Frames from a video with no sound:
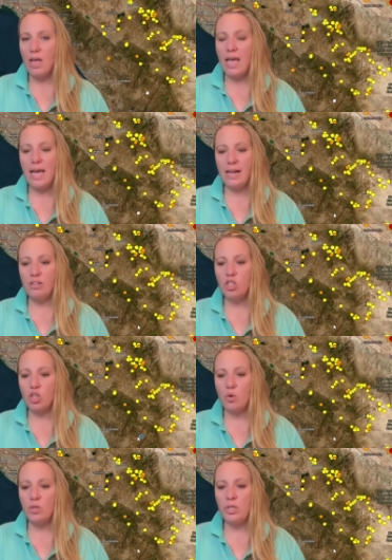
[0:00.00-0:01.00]
and I'll
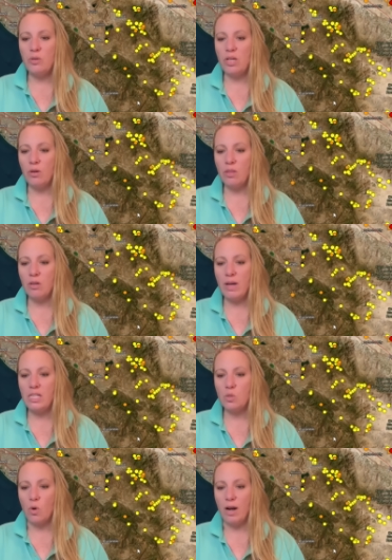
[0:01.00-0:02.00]
show you the earthquake
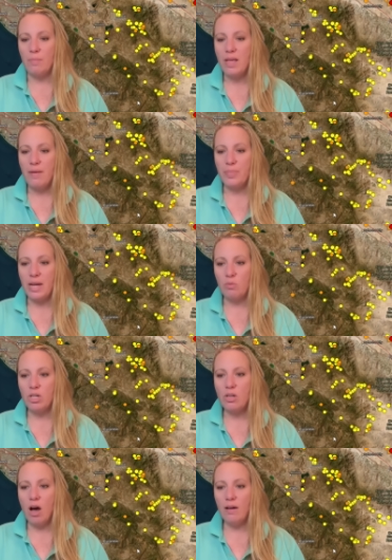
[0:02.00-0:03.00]
swarm that we're
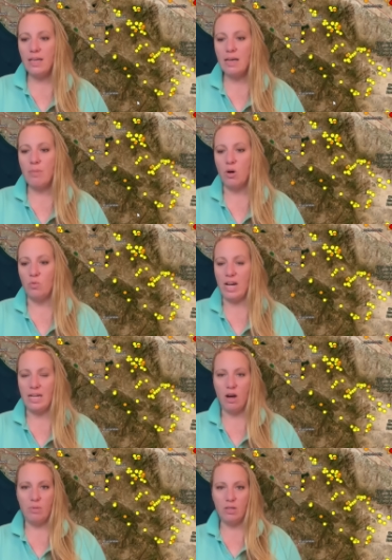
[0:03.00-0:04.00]
talking about right
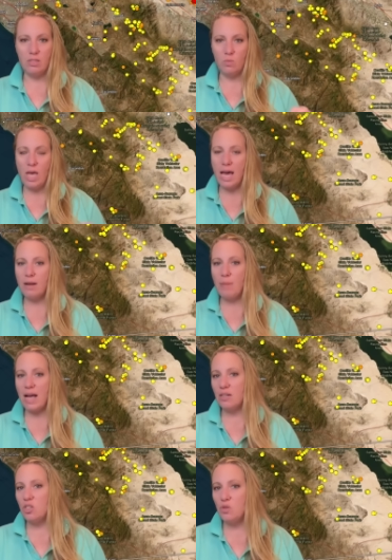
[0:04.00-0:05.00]
now because we had a
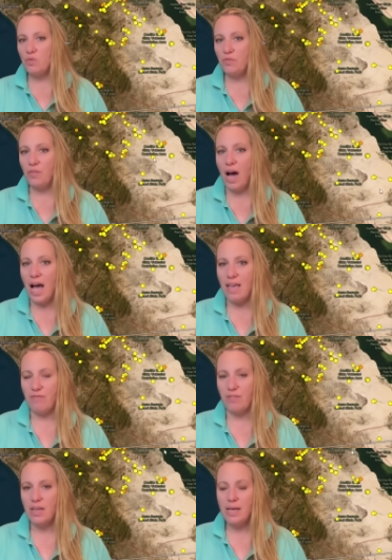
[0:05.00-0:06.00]
magnitude
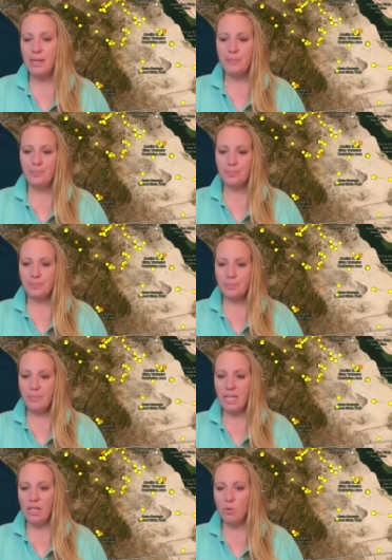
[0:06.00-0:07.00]
five.
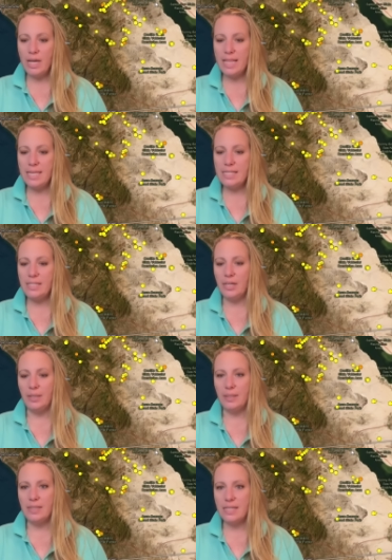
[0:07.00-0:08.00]
Look at this
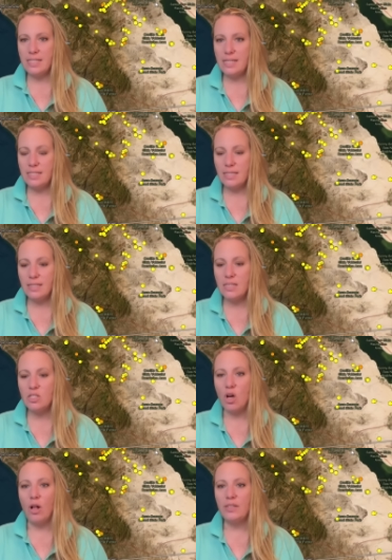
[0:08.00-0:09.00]
here. This is the
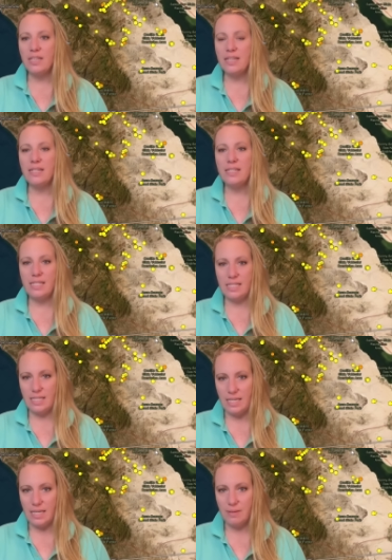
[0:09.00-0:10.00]
Salton Sea.